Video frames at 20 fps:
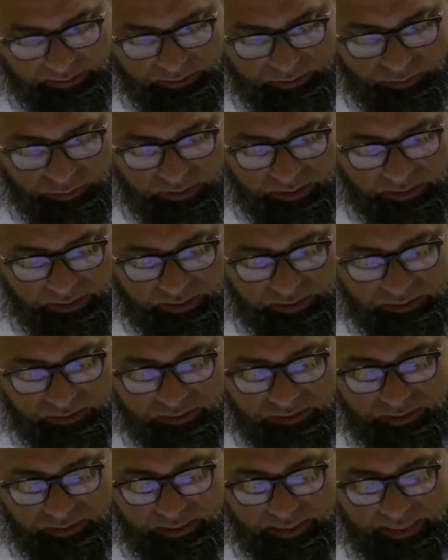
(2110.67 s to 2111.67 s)
I just want to get
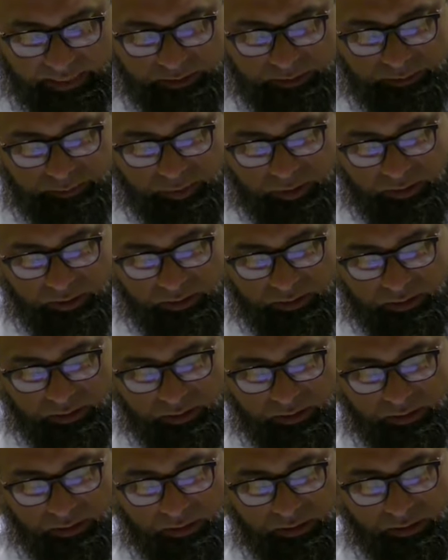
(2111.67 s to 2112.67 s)
to the last part
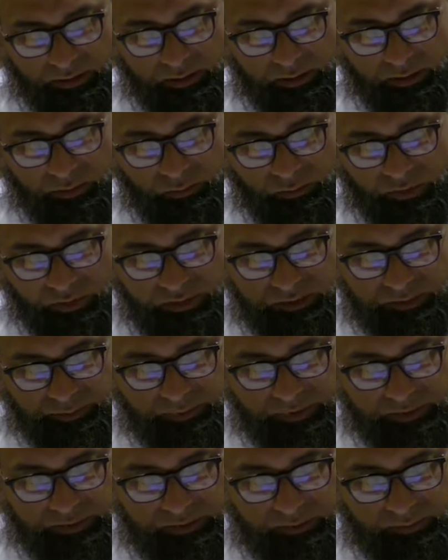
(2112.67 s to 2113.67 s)
where he
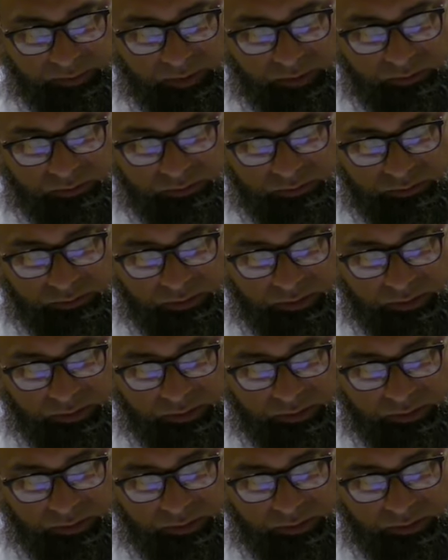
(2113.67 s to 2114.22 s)
speaks about